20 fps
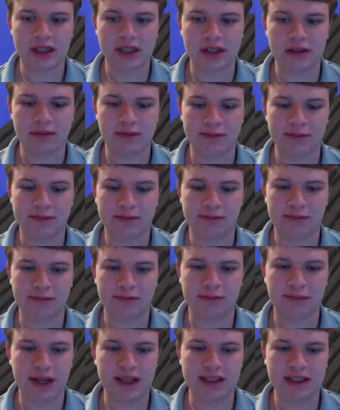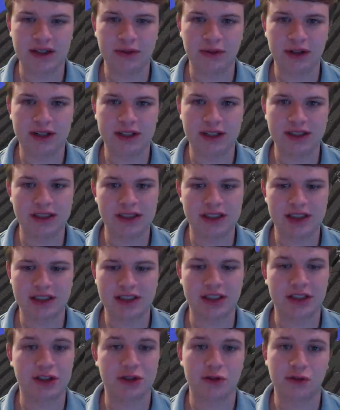and basically what it does is
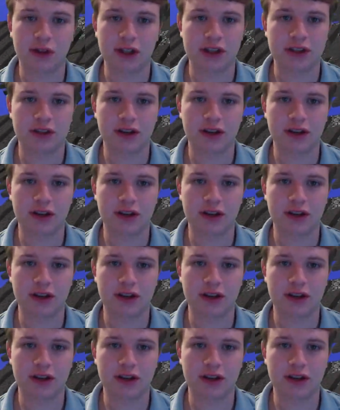it destroys